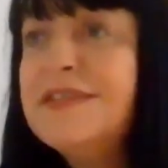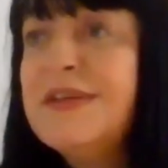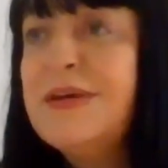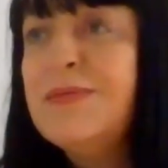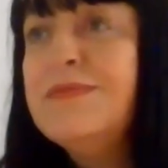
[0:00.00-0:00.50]

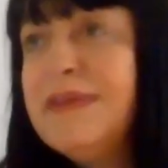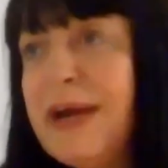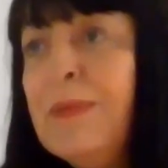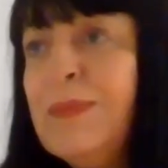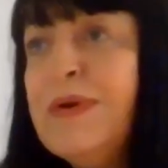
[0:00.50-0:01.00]
So
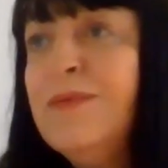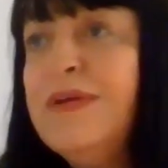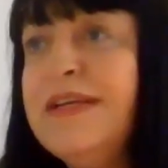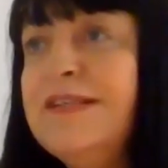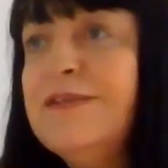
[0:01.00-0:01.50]
yeah, we
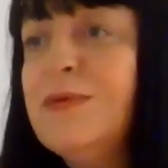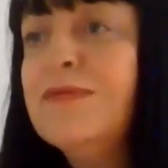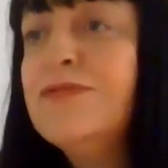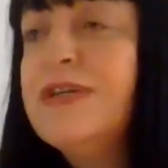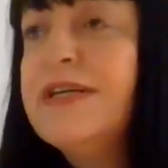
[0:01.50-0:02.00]
need to
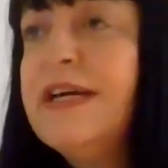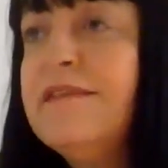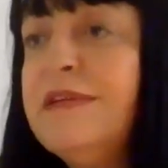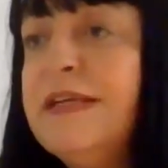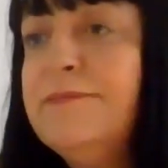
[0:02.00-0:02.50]
monitor it
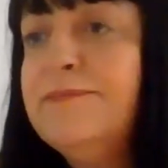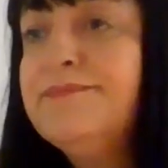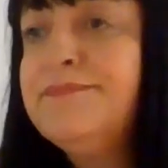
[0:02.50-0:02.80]
carefully.